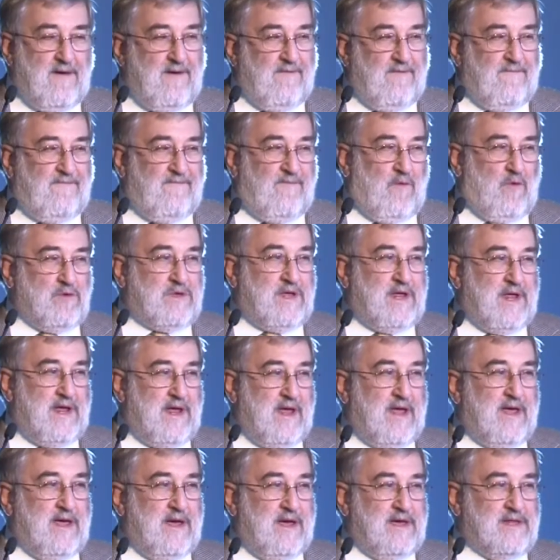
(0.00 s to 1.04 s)
40
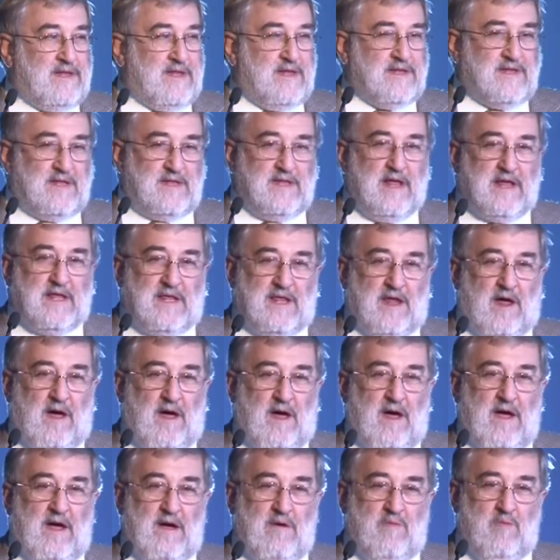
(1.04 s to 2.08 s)
years is an
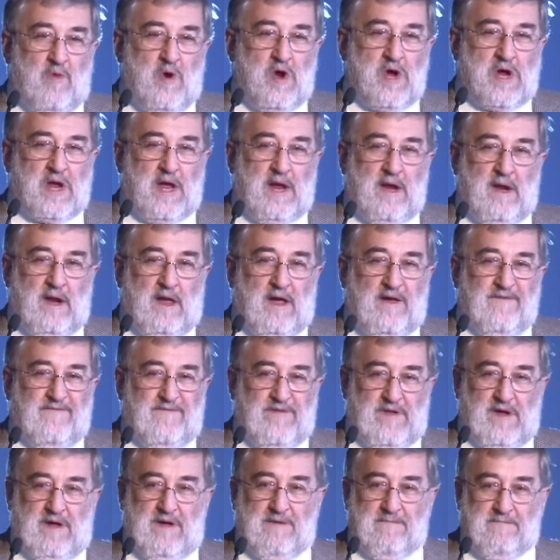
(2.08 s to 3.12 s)
entire working
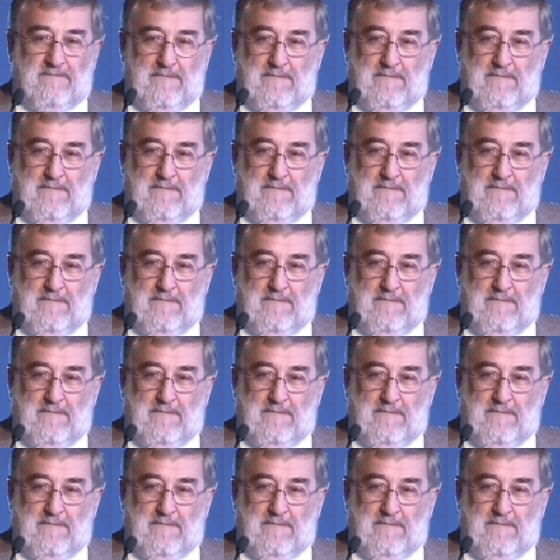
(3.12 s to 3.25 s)
lifetime,